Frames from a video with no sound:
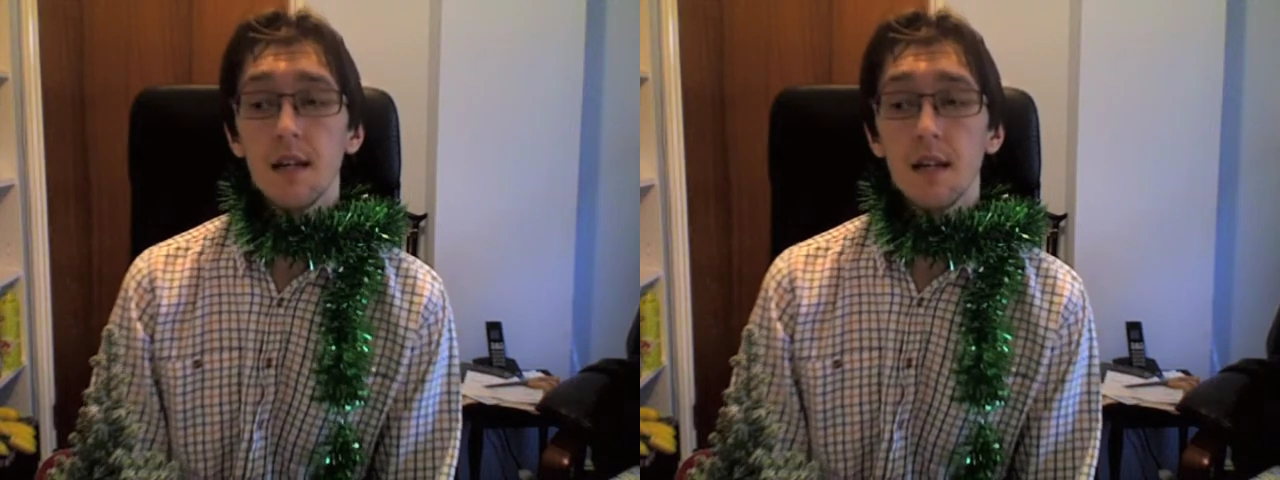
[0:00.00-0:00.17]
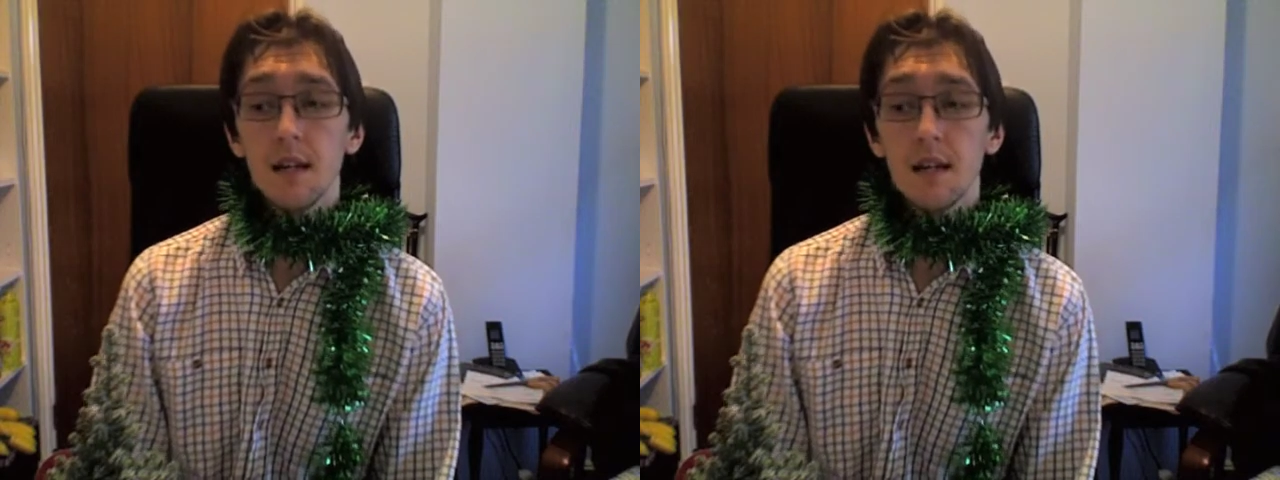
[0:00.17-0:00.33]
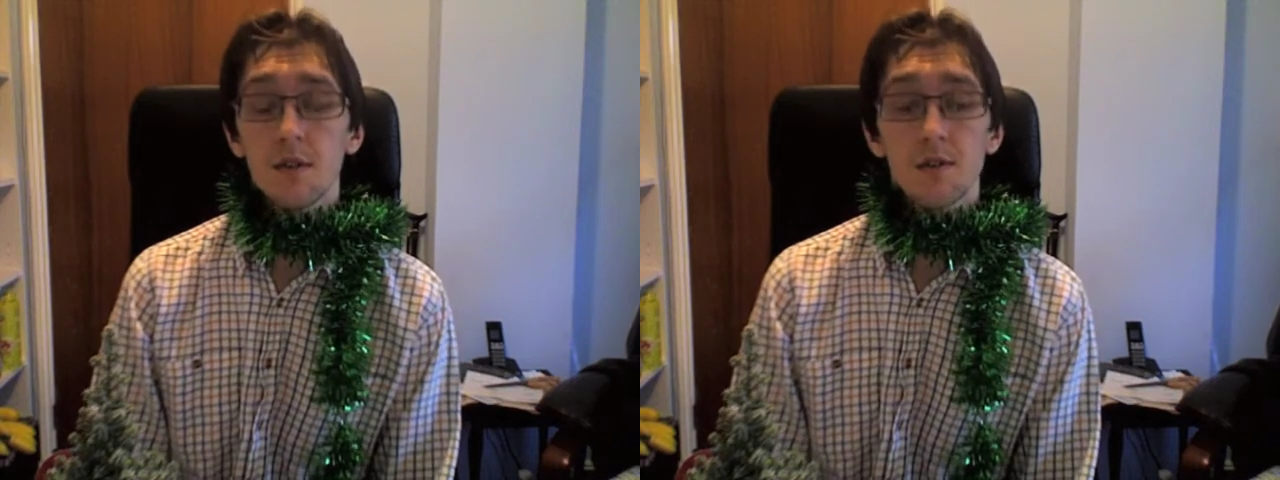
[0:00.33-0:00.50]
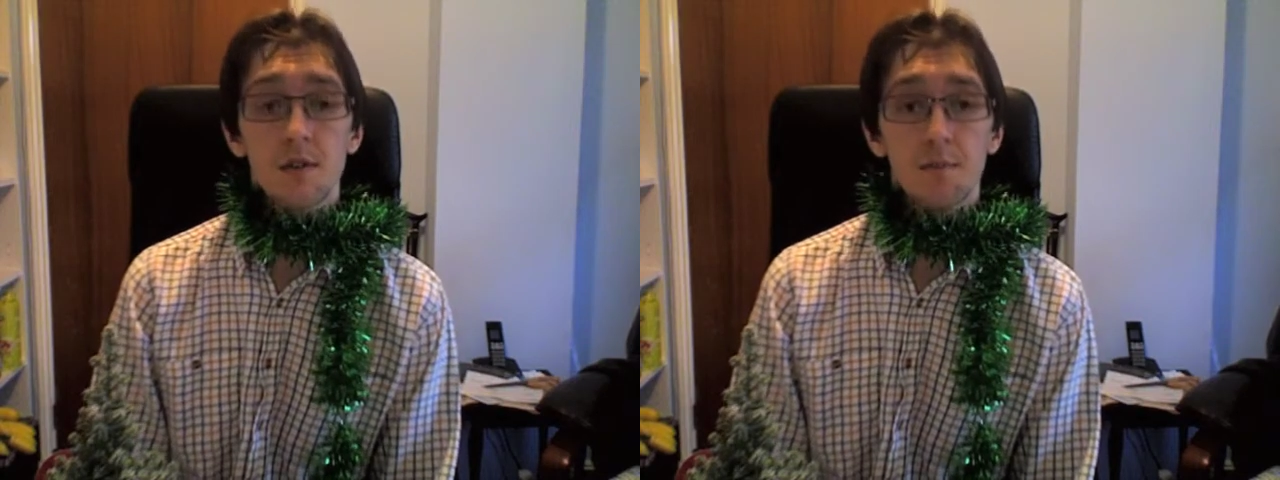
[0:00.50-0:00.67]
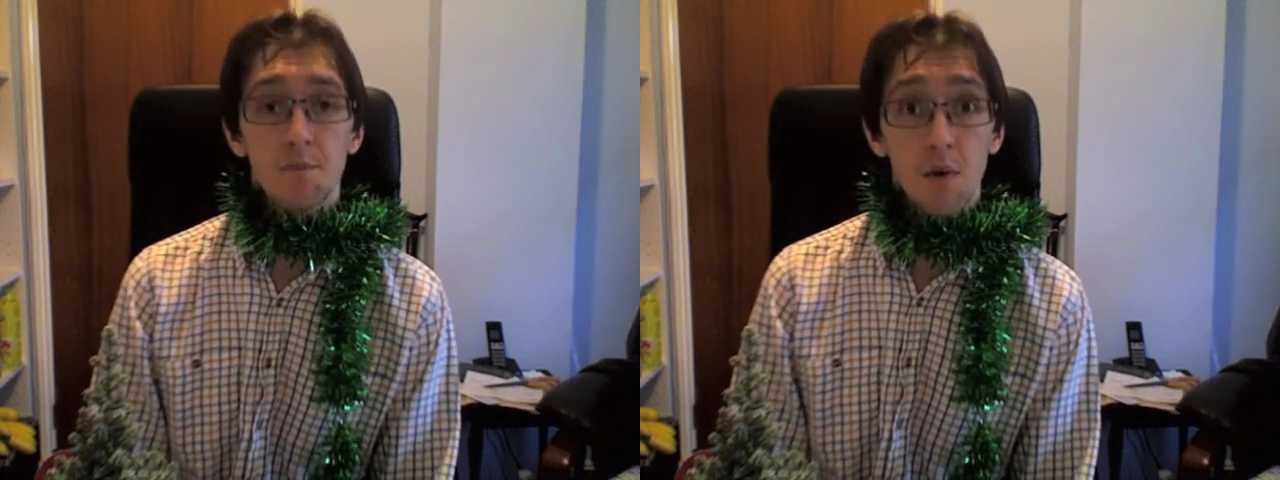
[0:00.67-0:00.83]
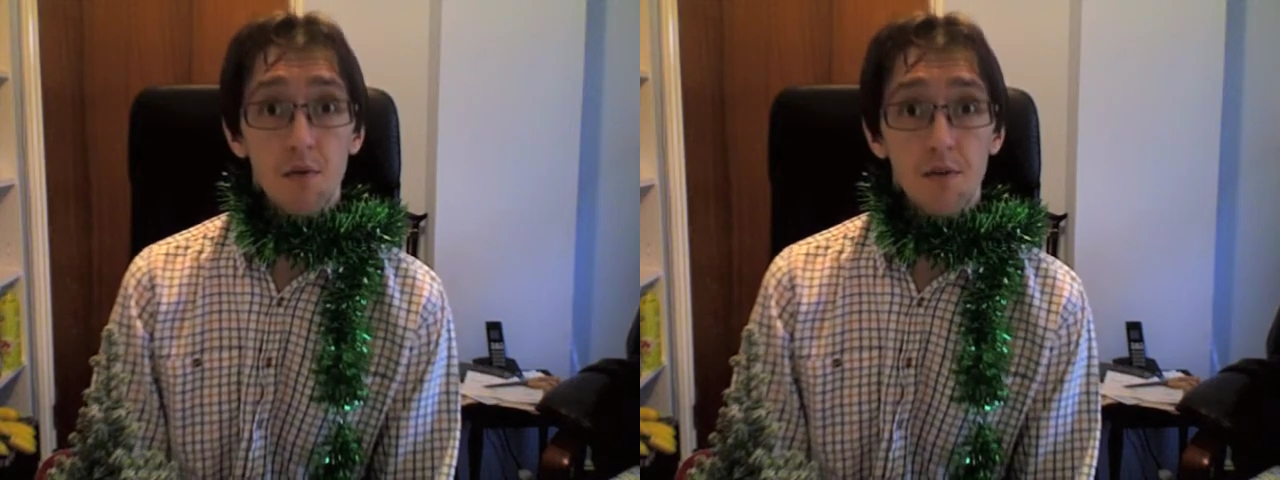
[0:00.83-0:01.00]
a lot of the
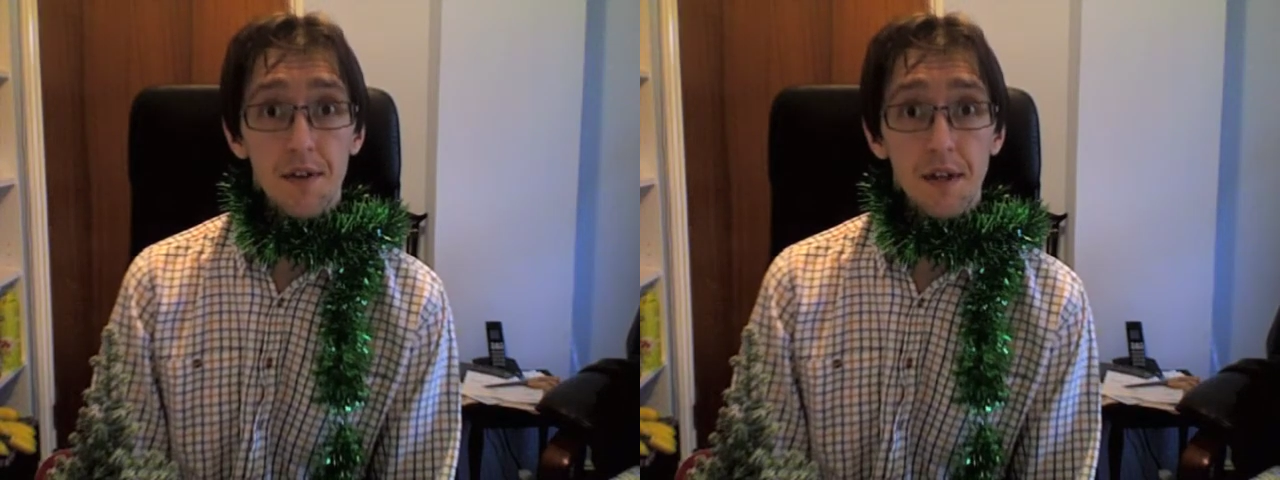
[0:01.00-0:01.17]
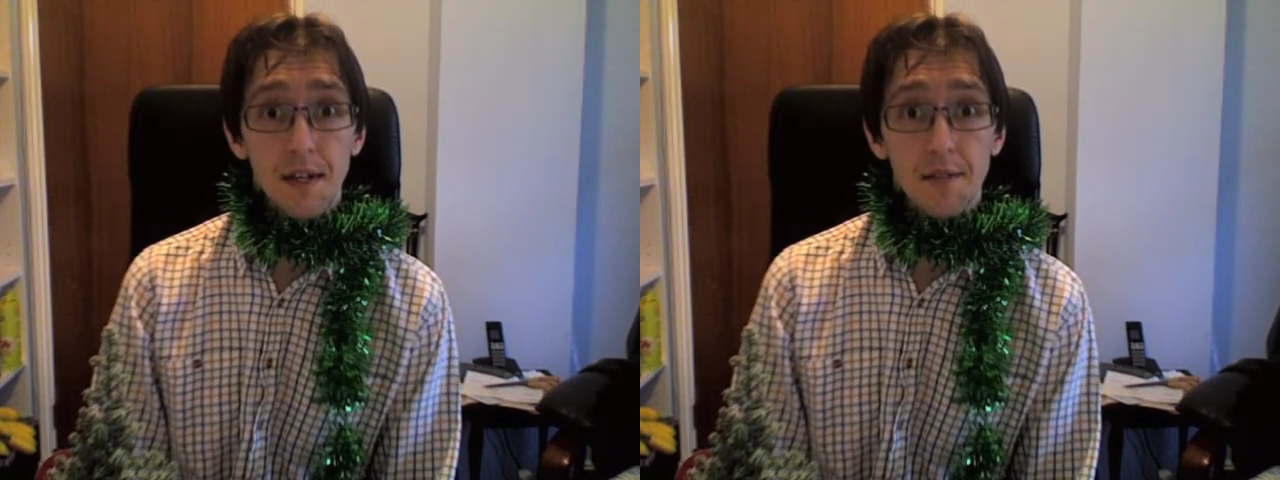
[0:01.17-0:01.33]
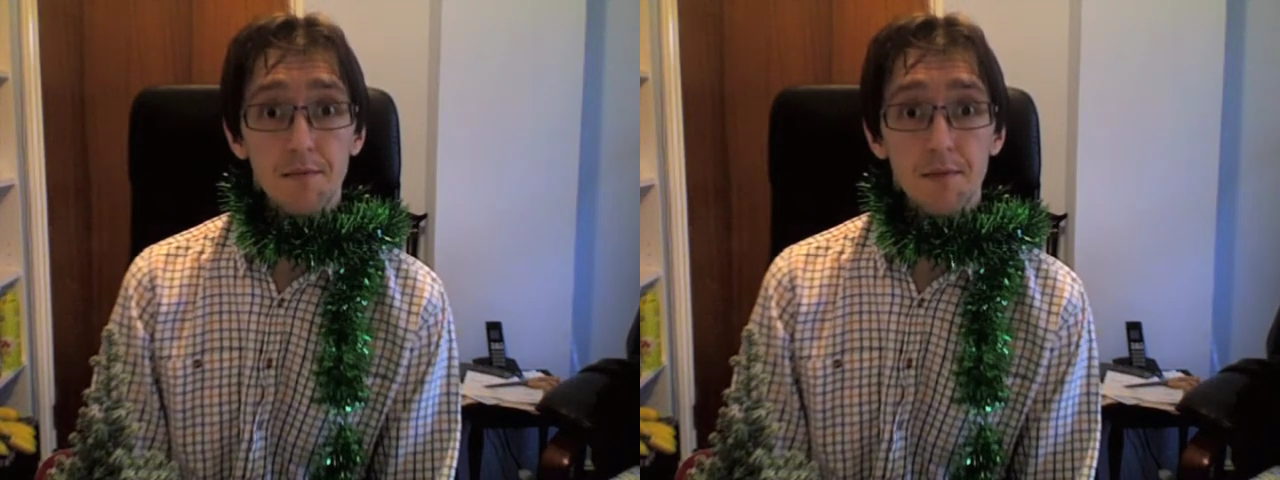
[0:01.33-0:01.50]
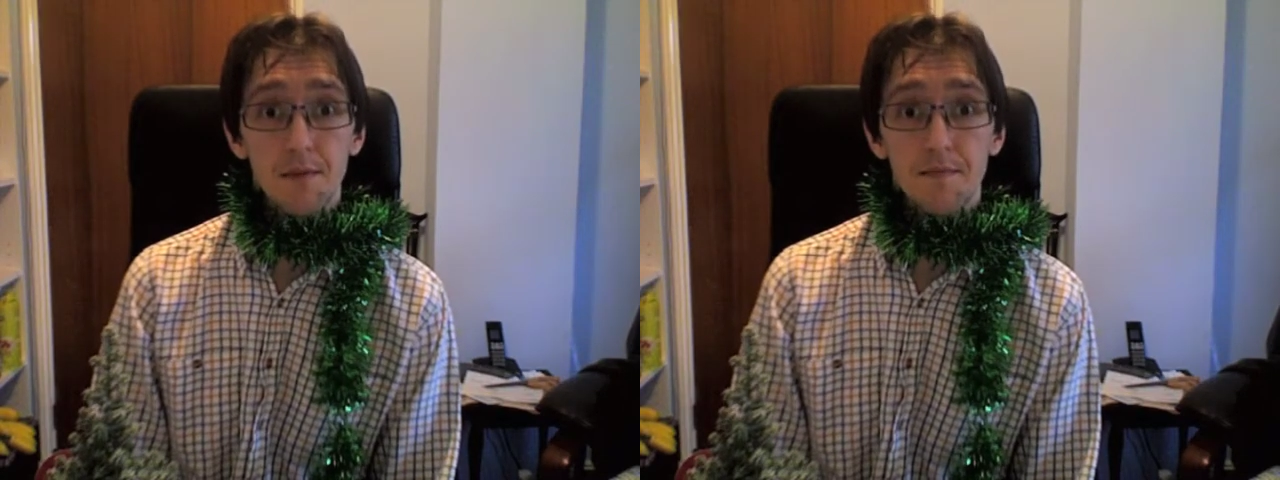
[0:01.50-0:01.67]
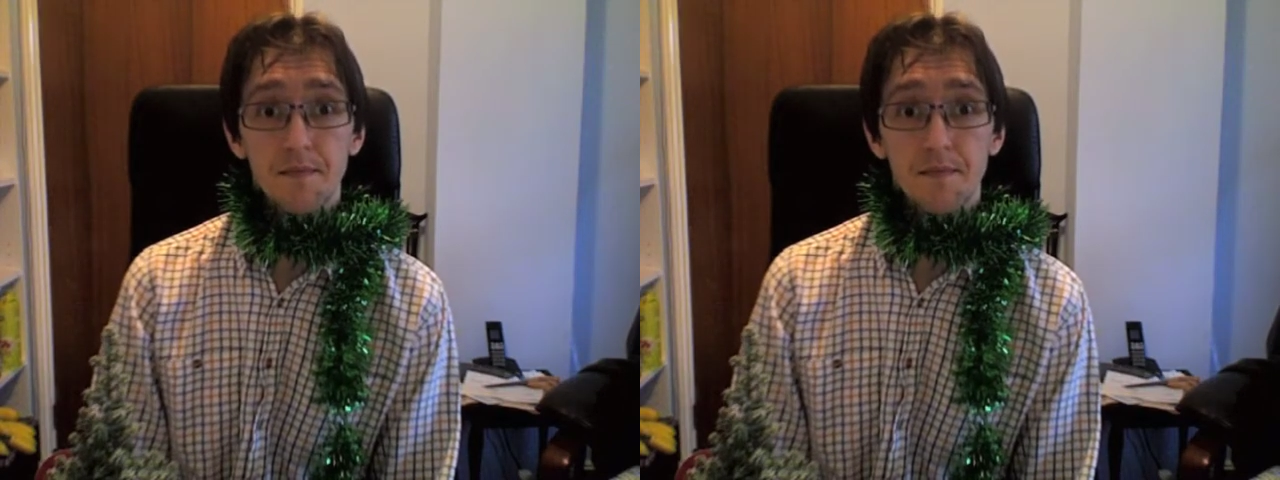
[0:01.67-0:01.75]
Bond themes,